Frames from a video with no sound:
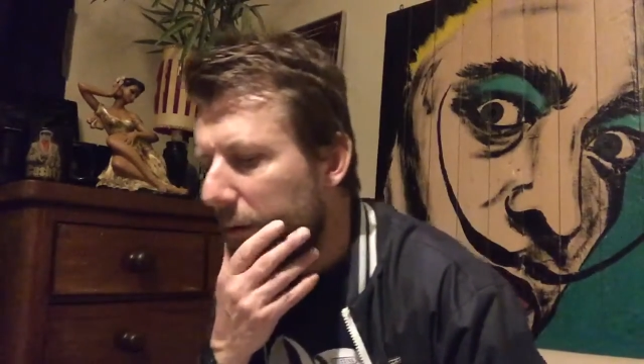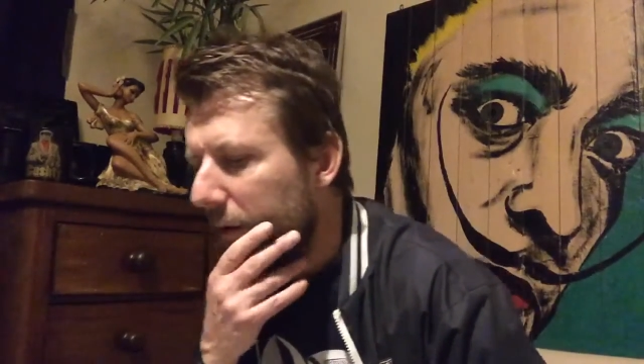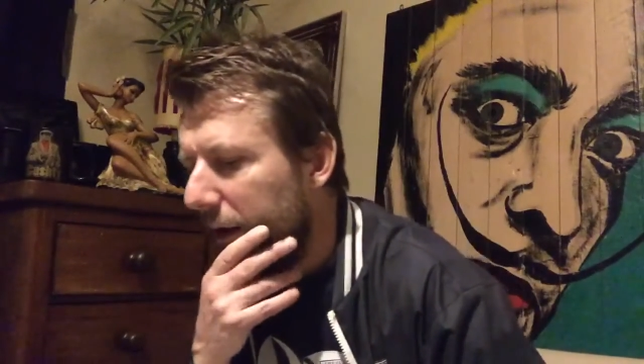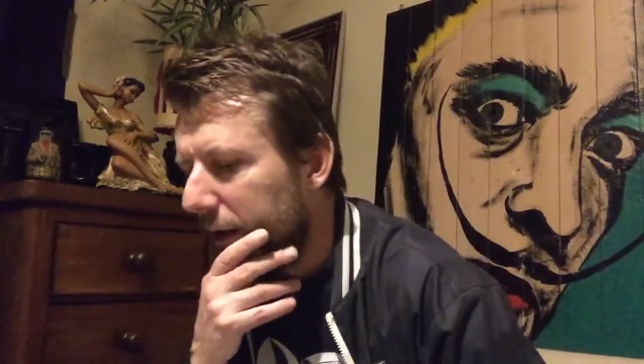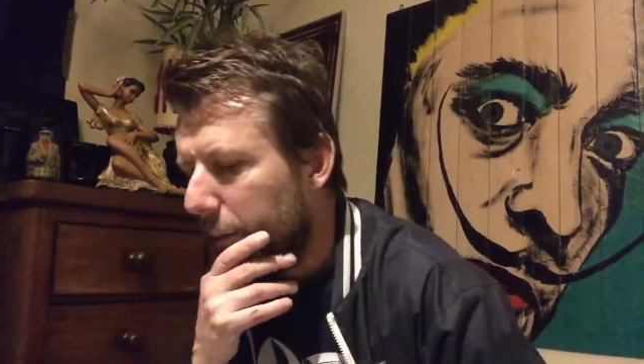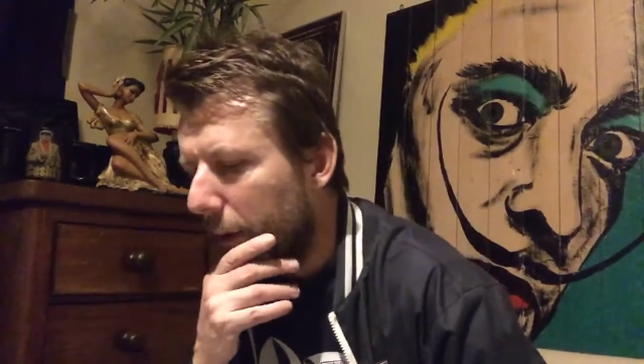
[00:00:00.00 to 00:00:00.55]

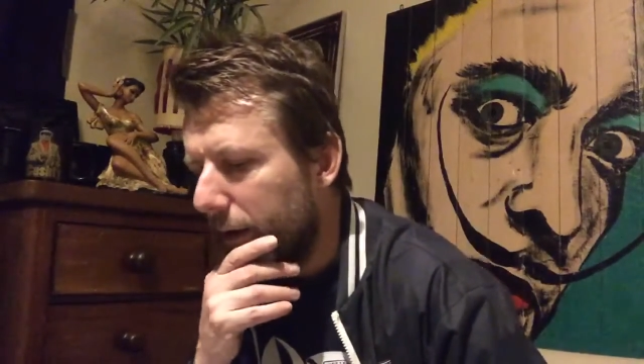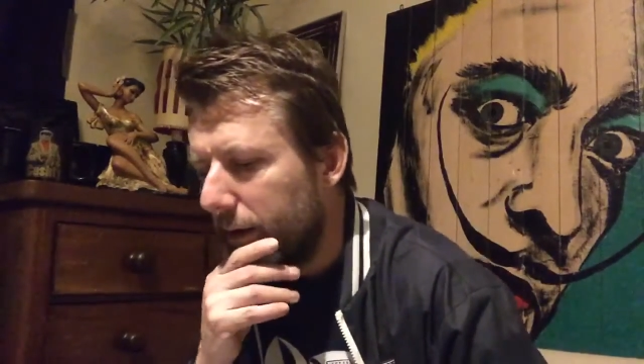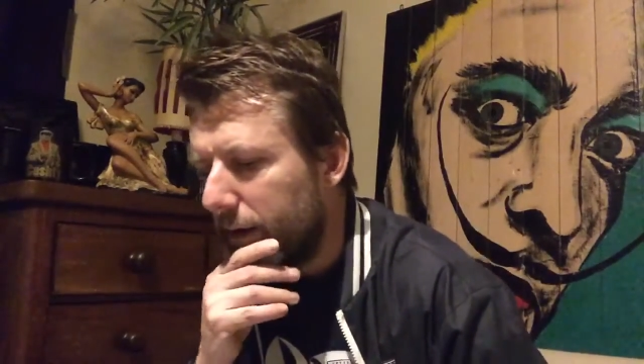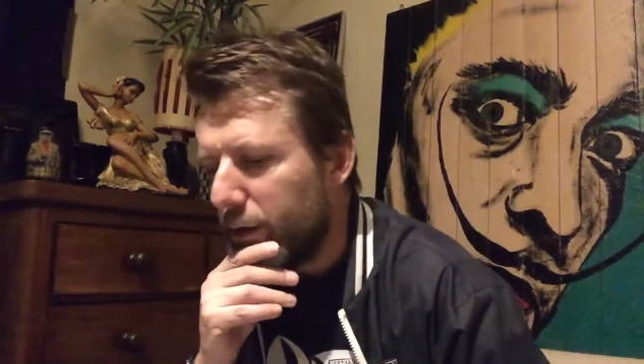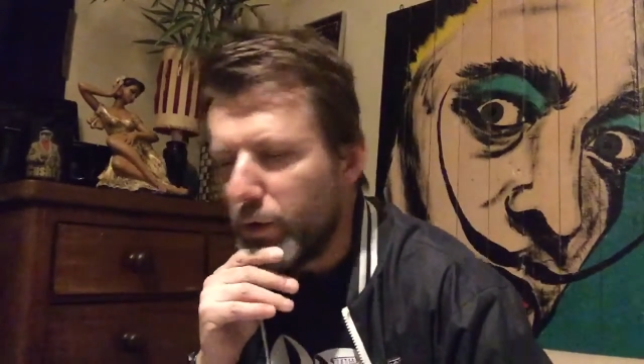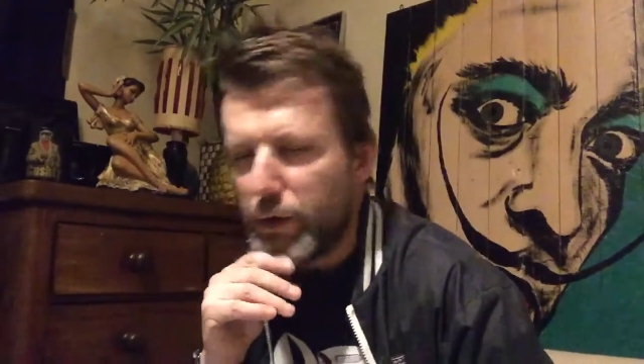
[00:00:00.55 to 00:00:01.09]
Anyway,
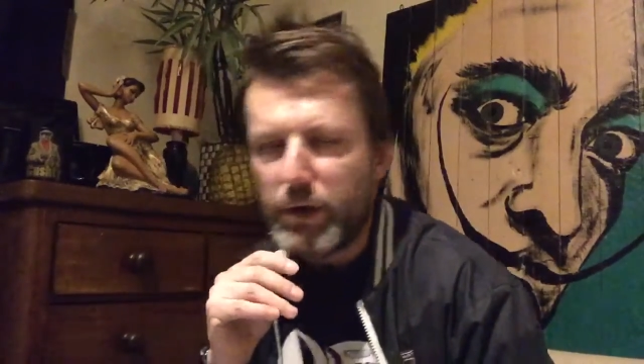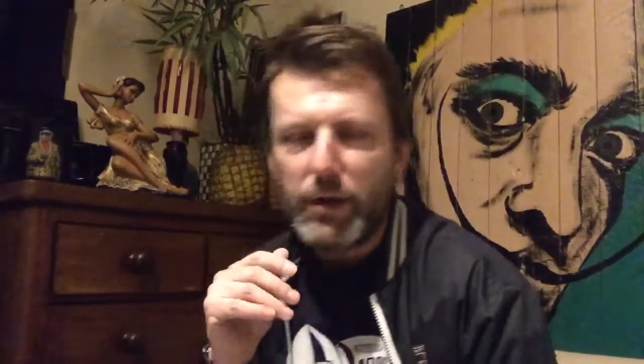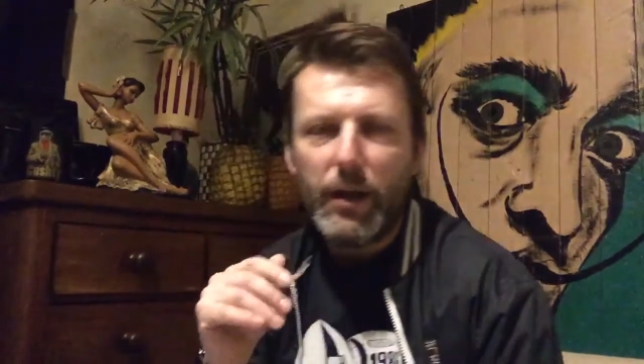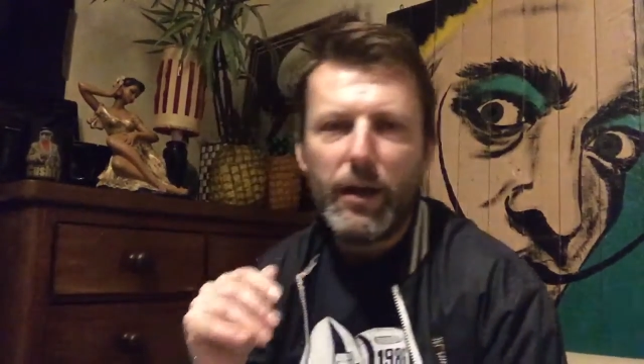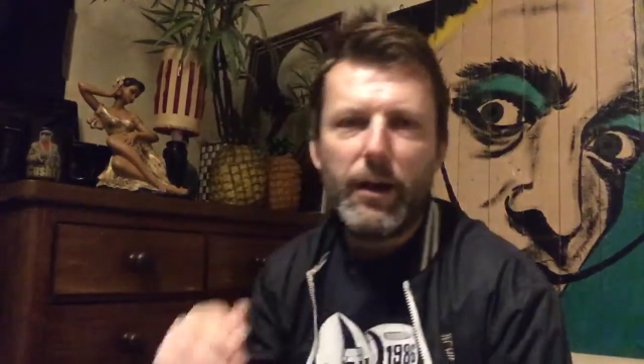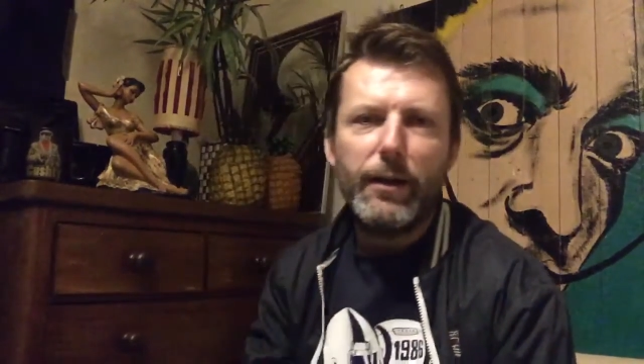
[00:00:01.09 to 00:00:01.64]
he just,
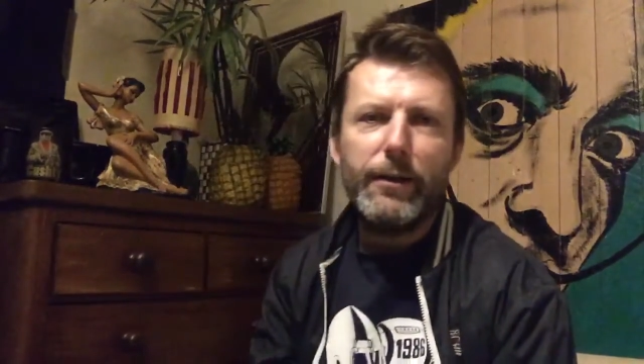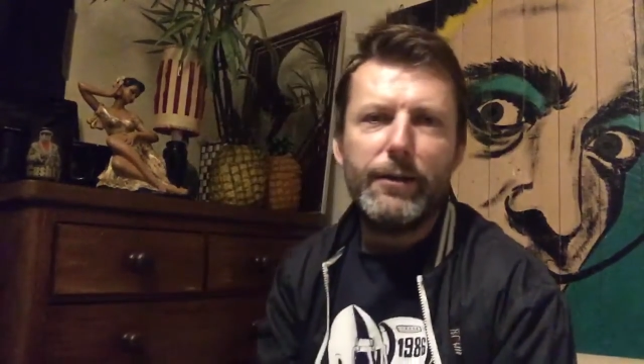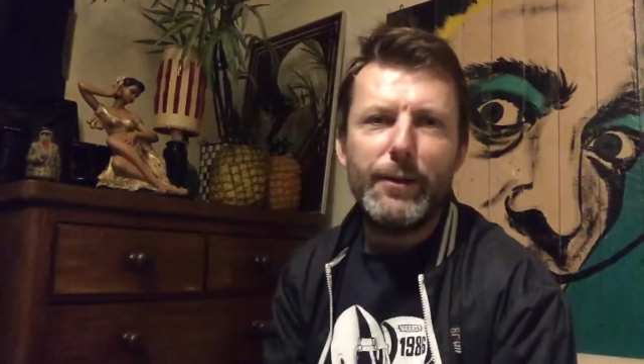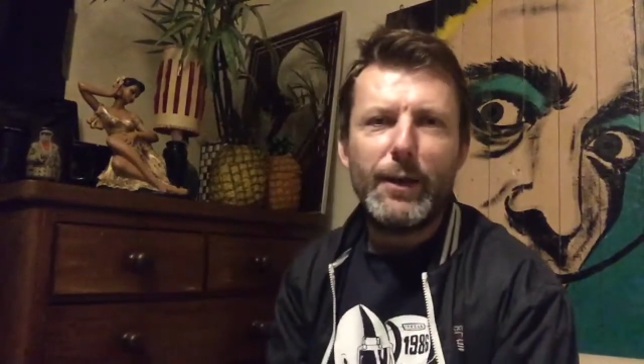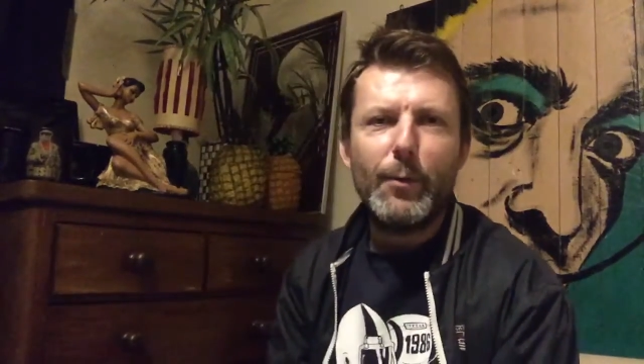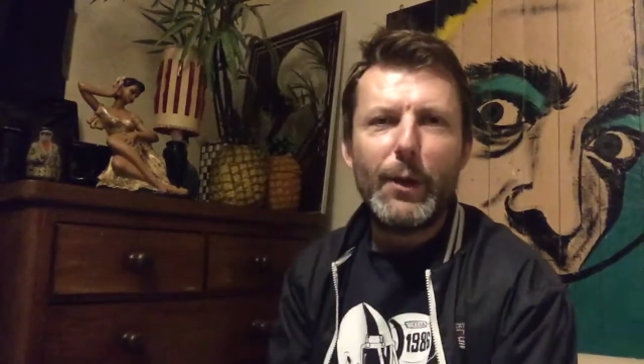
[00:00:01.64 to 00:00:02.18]

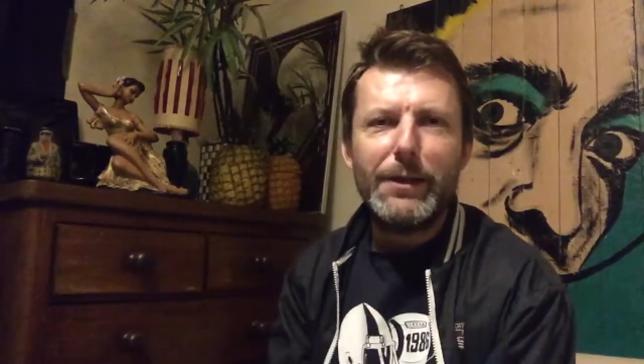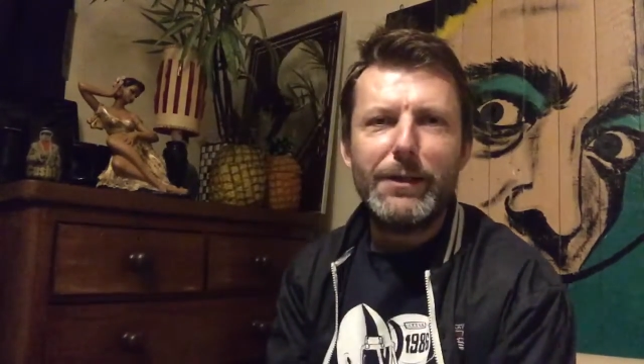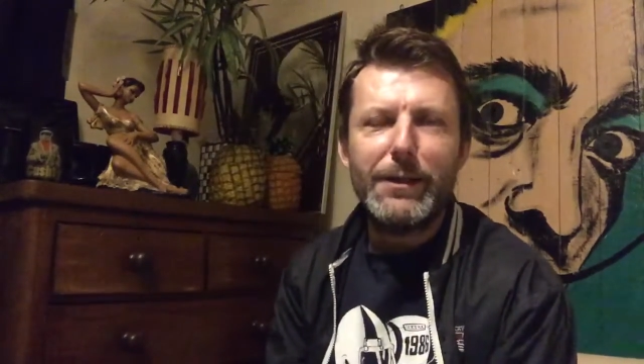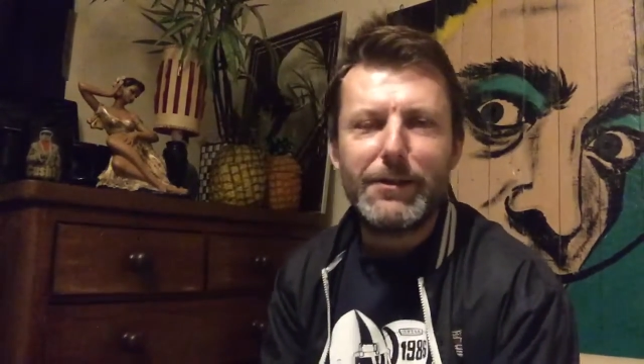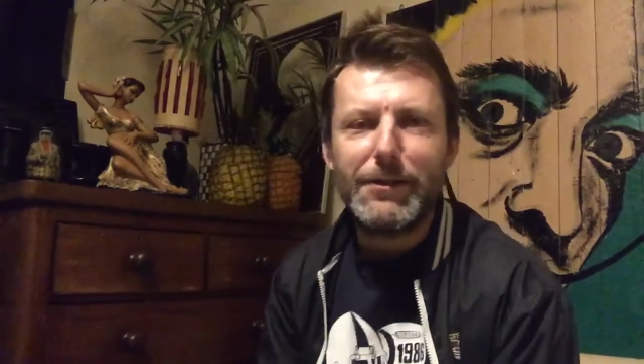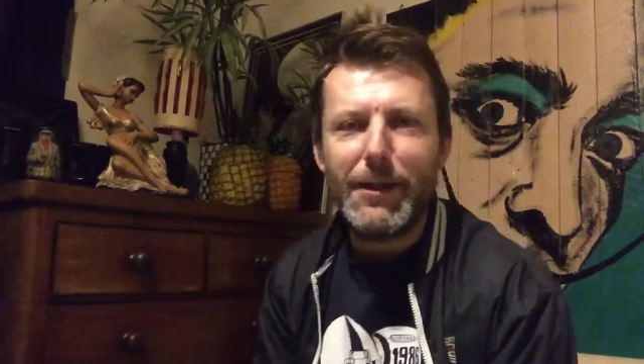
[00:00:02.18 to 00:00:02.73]
he winged it,